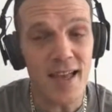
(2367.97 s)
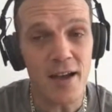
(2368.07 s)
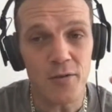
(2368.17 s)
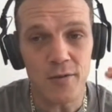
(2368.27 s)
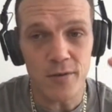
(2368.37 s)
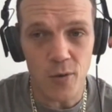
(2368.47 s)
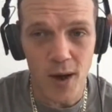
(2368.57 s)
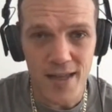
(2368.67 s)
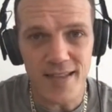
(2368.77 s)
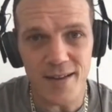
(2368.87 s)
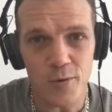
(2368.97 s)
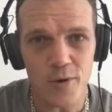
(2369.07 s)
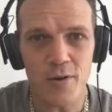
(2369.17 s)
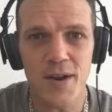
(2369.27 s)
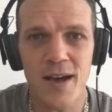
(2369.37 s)
how quiet they all
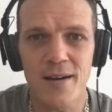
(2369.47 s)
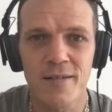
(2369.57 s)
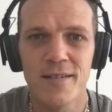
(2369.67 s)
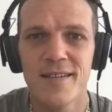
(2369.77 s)
go now.